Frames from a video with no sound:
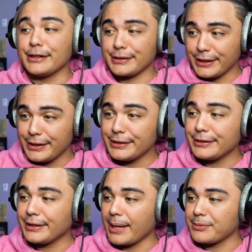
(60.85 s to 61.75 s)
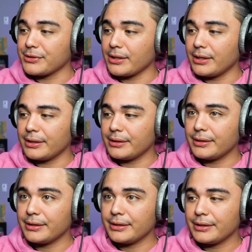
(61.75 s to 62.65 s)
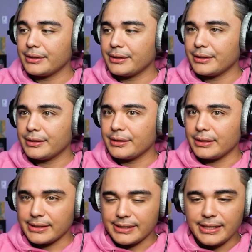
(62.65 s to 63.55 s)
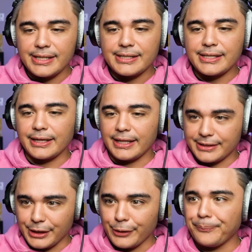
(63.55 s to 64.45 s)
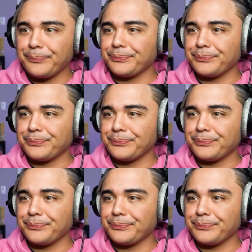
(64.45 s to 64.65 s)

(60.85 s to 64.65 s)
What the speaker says: Let's get it. Captions on. Yes, it is. Let's go.